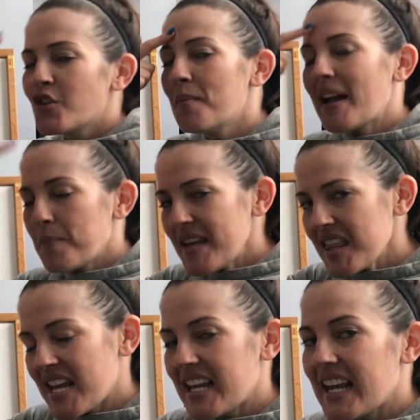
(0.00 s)
you might be
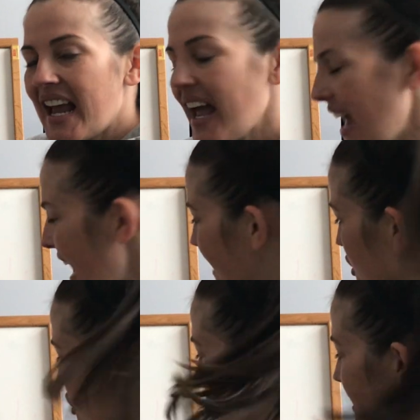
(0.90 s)
thinking ahead
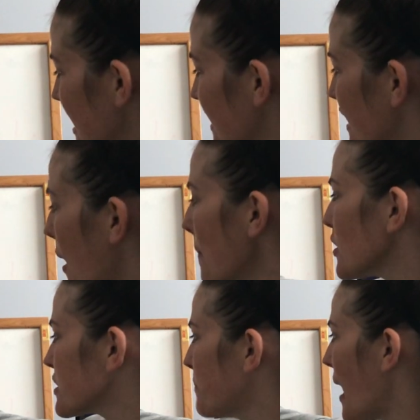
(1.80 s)
as you're seeing the
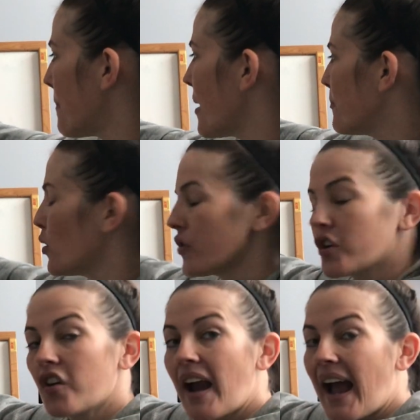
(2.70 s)
numbers pop up on the
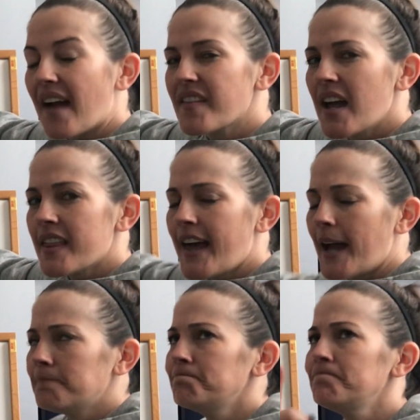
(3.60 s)
graph
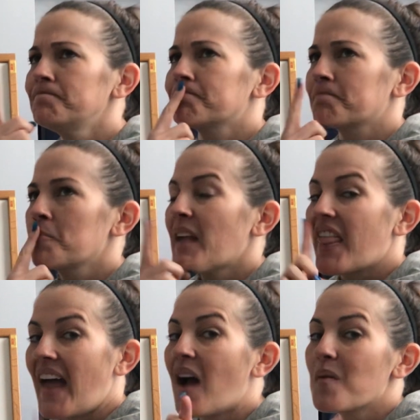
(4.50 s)
that,
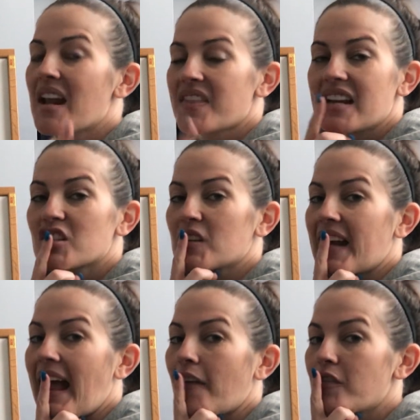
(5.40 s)
that one I think is
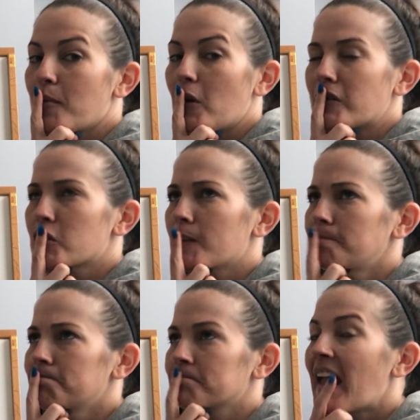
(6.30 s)
going to have the most, or
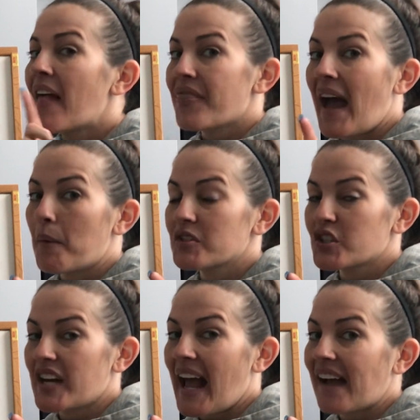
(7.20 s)
that one's
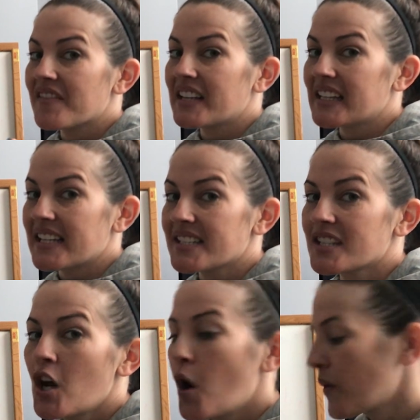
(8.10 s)
going to have the
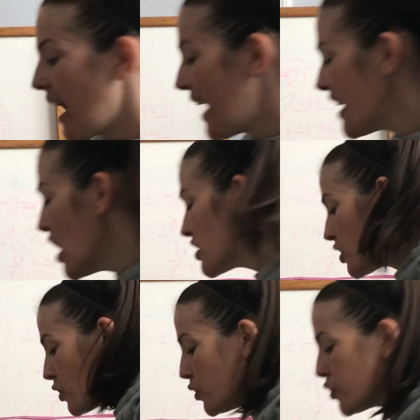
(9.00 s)
least, okay?
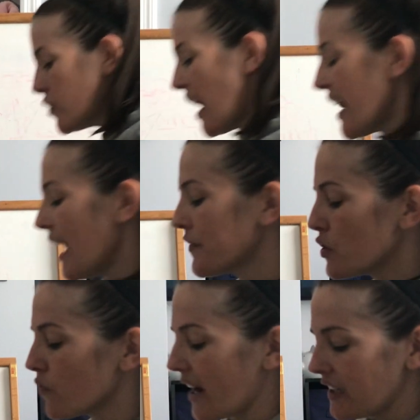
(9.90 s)
So you do not have
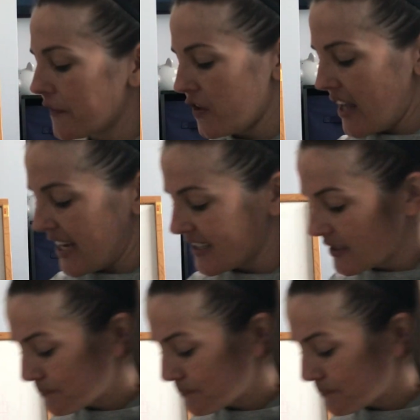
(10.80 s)
to write for this.